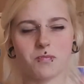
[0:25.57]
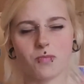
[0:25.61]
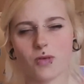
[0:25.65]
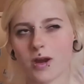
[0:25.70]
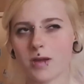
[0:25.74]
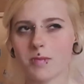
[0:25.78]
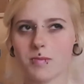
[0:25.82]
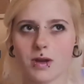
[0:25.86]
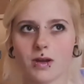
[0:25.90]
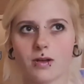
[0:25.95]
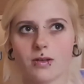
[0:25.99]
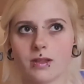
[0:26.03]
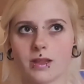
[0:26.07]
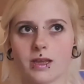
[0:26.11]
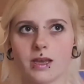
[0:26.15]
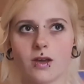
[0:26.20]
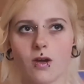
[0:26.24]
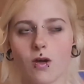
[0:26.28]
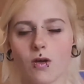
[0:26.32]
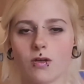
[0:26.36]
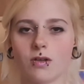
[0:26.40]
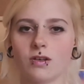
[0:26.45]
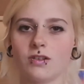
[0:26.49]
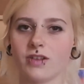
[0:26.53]

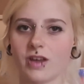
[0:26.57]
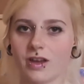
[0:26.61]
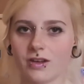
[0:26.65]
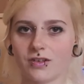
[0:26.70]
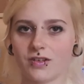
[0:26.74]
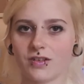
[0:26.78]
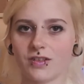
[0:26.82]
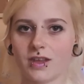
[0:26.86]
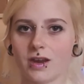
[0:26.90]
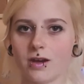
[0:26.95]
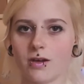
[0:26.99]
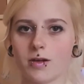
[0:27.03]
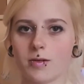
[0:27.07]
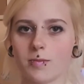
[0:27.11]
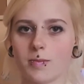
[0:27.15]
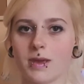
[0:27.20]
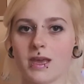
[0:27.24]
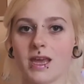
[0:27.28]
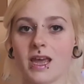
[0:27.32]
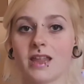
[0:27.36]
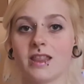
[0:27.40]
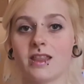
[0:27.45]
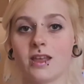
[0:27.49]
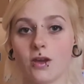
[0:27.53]
primarily on touch
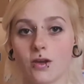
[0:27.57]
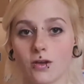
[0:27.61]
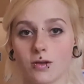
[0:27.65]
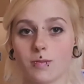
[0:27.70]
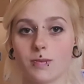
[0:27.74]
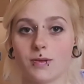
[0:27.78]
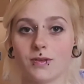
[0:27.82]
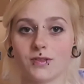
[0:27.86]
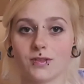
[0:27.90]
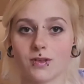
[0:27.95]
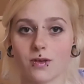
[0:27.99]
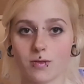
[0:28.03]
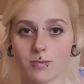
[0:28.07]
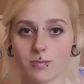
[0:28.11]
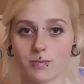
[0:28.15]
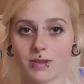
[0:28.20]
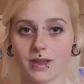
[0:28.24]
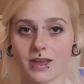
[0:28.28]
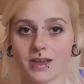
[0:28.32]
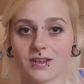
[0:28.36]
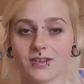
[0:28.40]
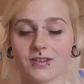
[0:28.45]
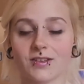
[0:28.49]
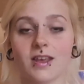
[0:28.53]
therapy and the Oedipus
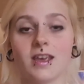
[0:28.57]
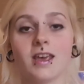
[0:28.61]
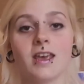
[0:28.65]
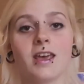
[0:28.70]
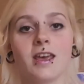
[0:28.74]
complex,